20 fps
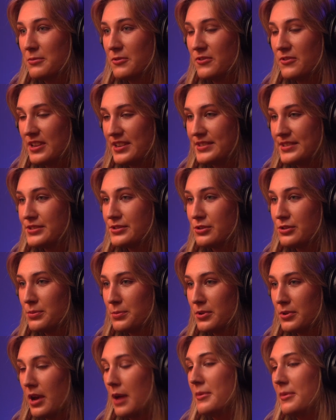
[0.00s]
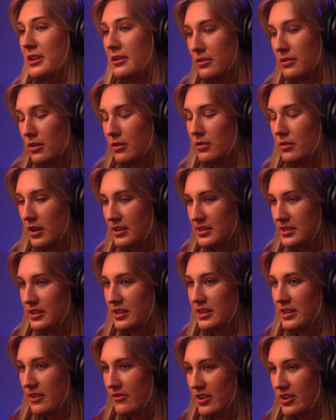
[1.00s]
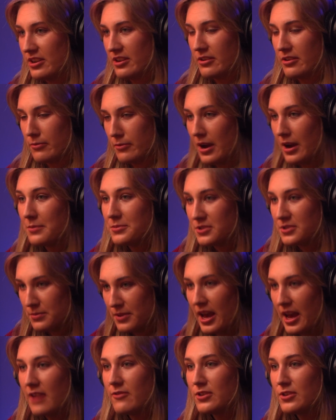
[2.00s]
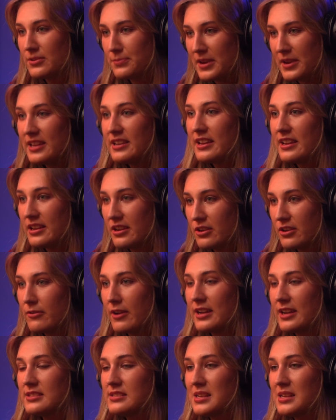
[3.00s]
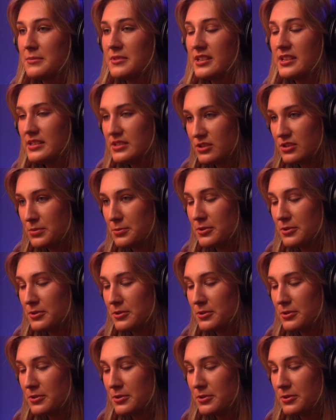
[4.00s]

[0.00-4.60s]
of these ideally never in an eruption, but have you been in and around some of these super